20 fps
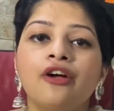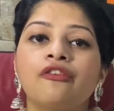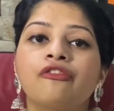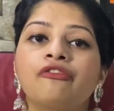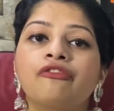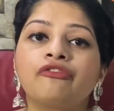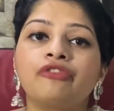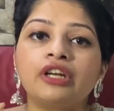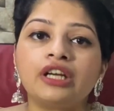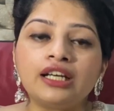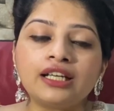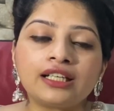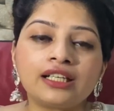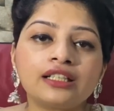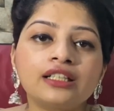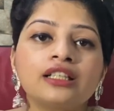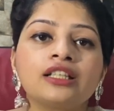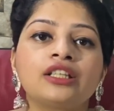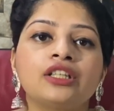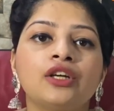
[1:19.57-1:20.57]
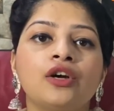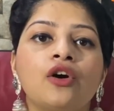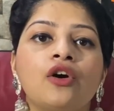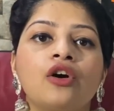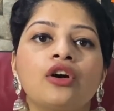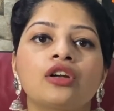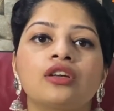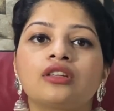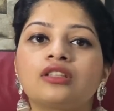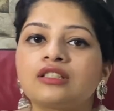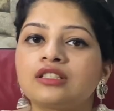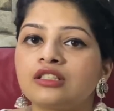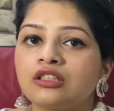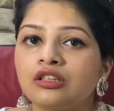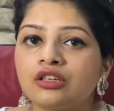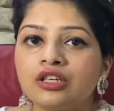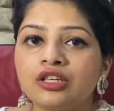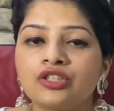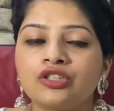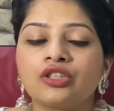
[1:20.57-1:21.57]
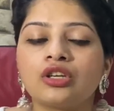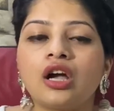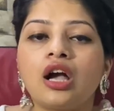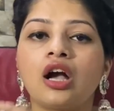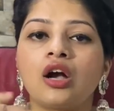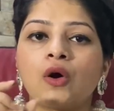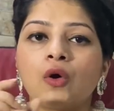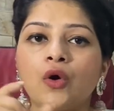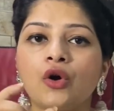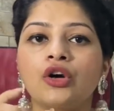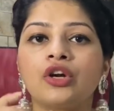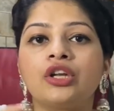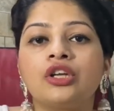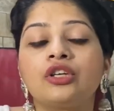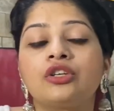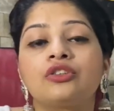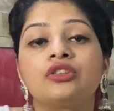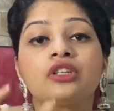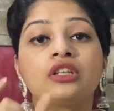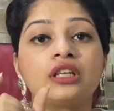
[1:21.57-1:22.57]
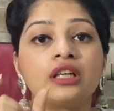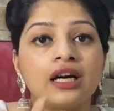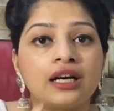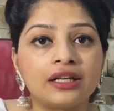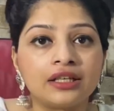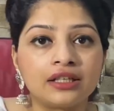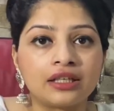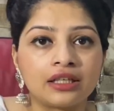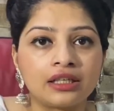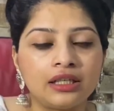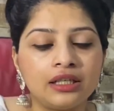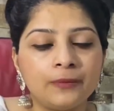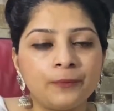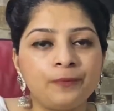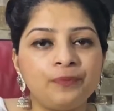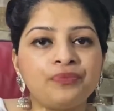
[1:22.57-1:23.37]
filter your search according to the country